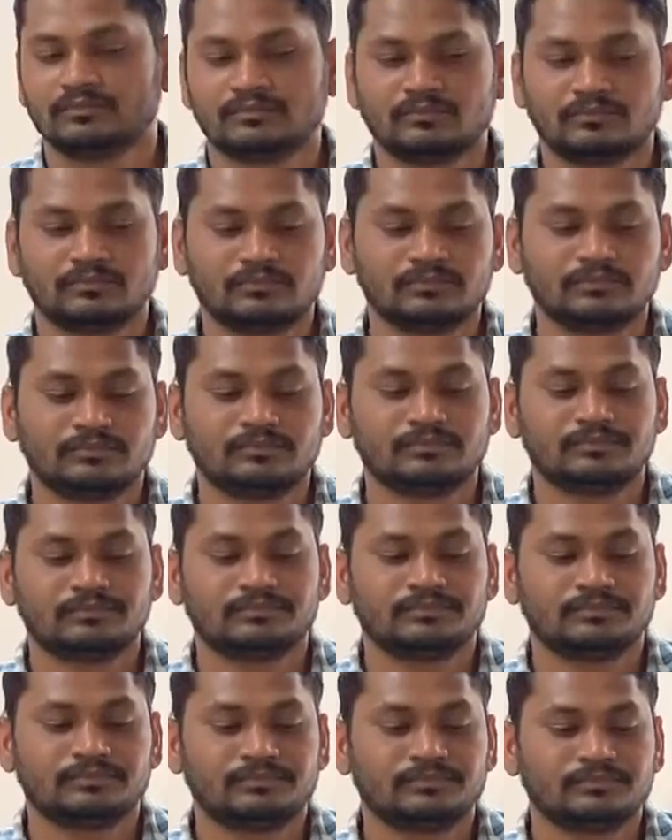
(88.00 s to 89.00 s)

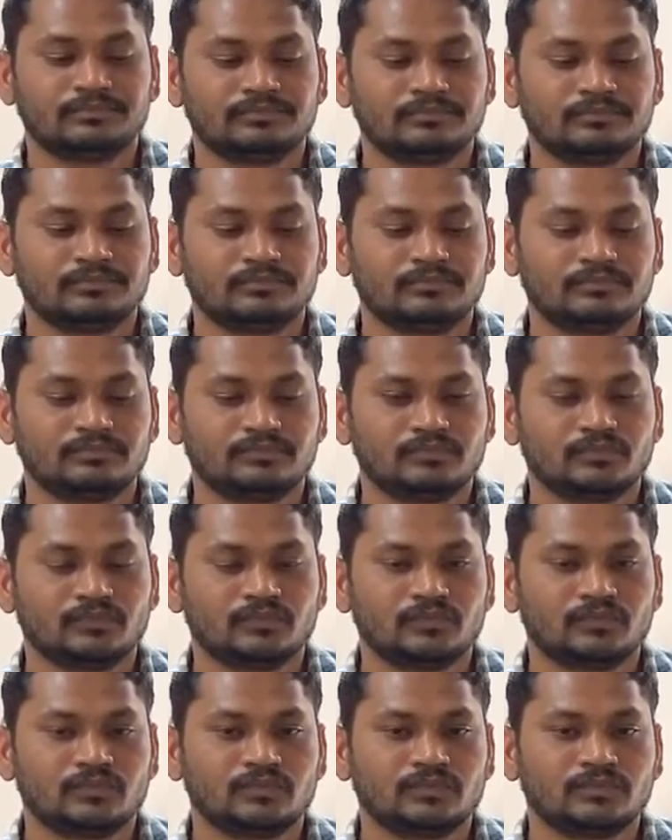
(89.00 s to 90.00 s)

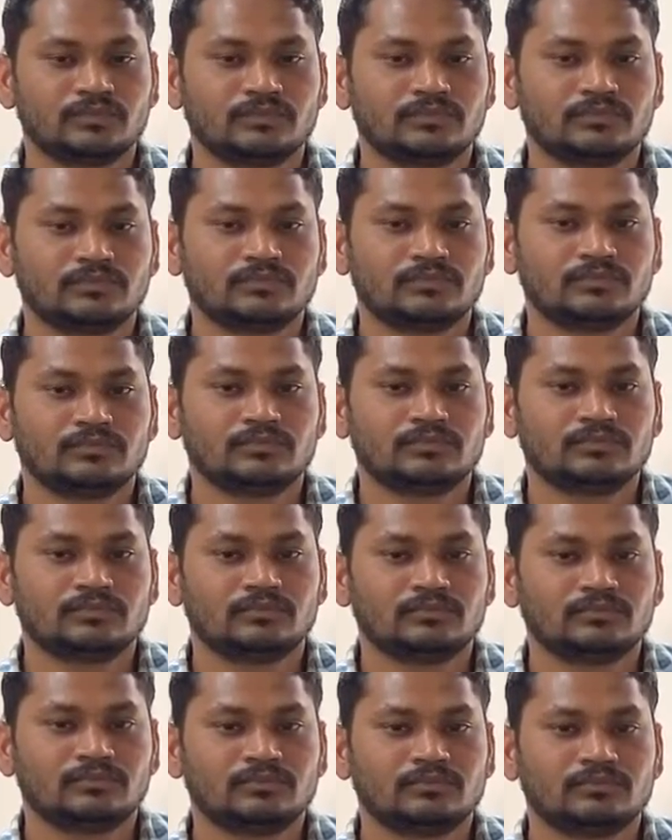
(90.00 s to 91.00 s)

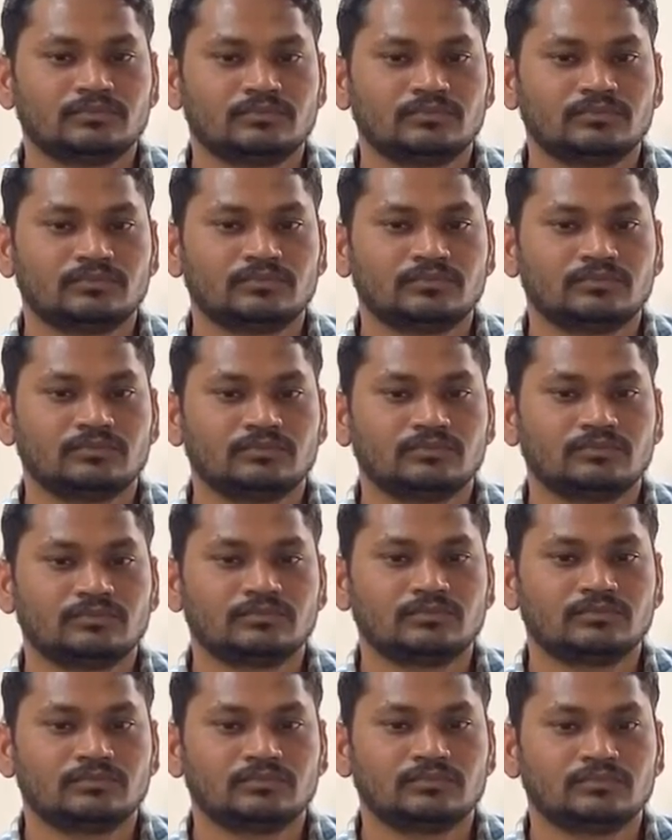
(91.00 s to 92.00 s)

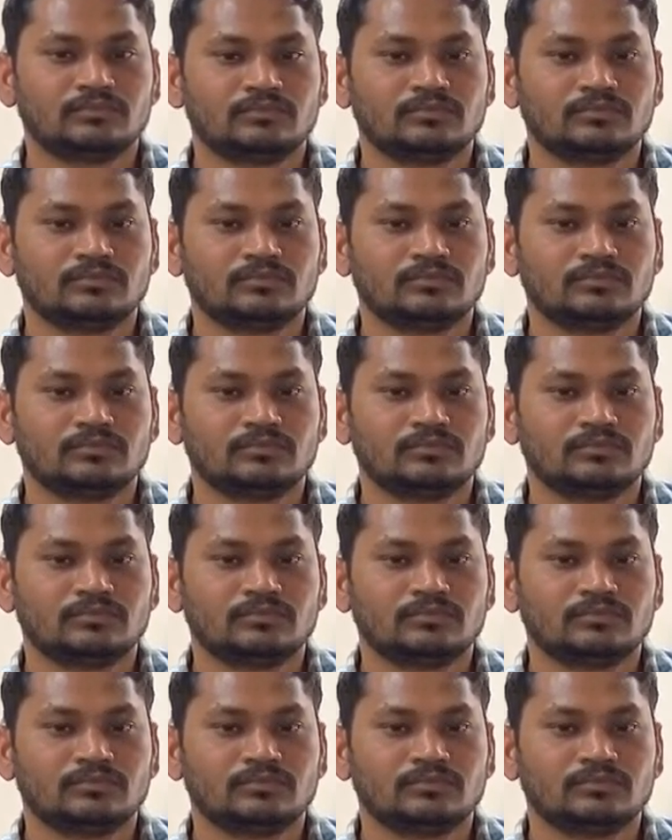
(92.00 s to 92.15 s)
(silent)